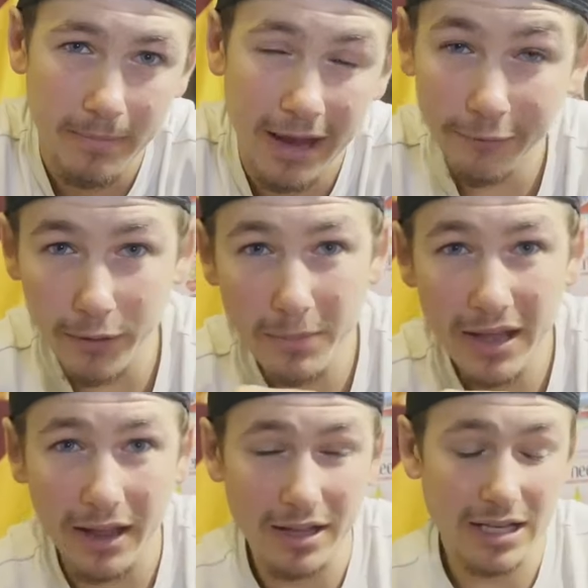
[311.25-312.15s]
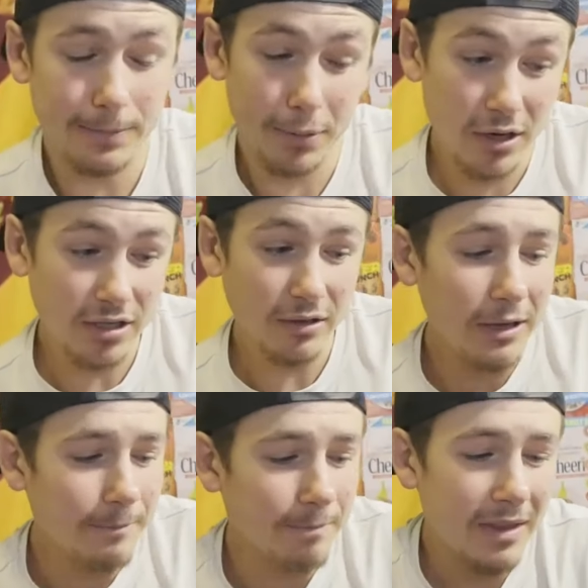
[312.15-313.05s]
And for me at least,
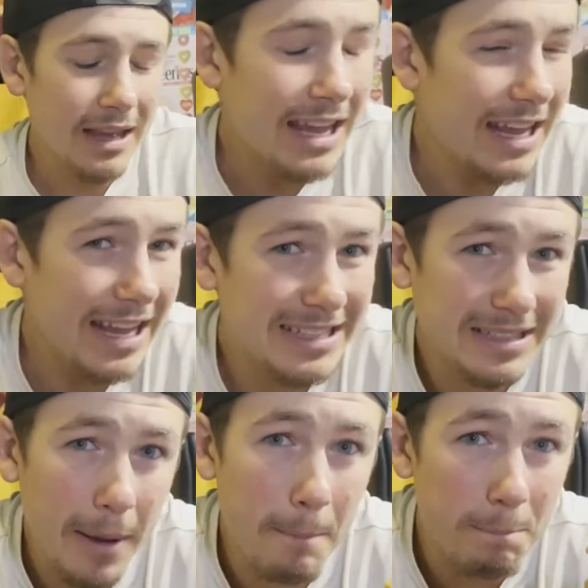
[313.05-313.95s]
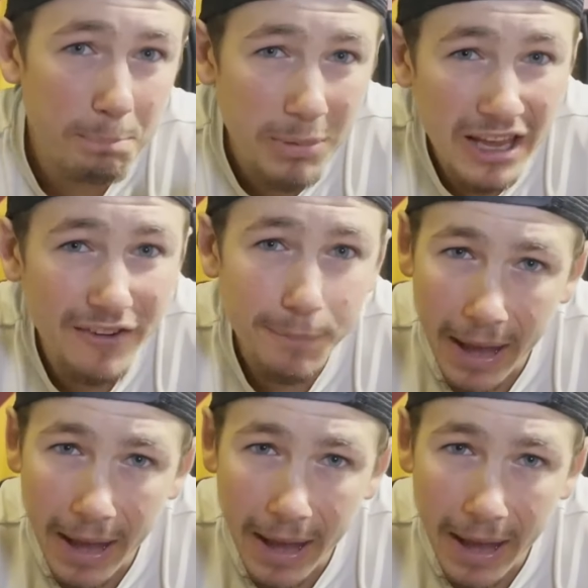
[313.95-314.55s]
personally, it's the beef